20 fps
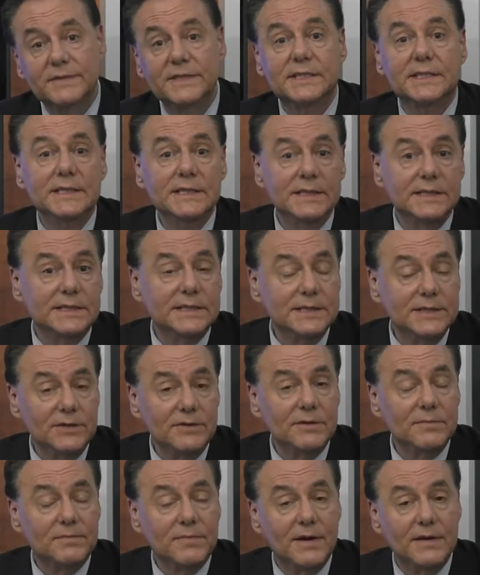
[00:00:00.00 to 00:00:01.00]
We see this in
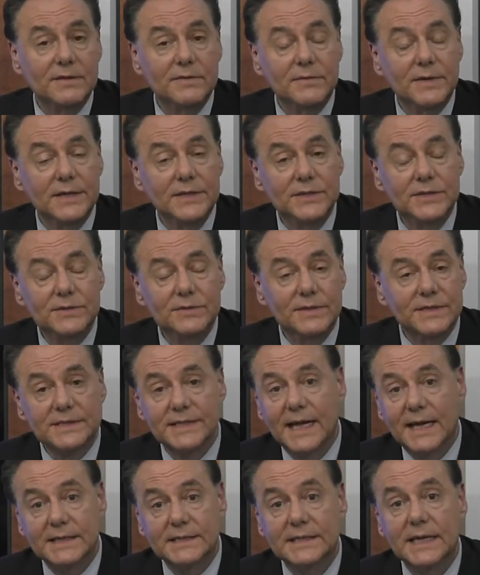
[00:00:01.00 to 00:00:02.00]
Europe, by the way, too,
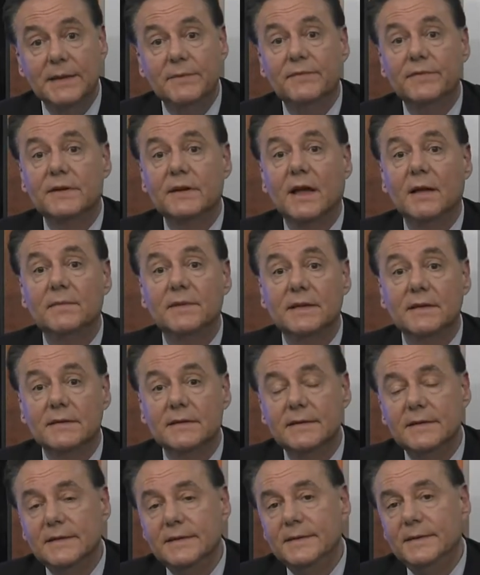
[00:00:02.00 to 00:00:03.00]
exact same phenomenon.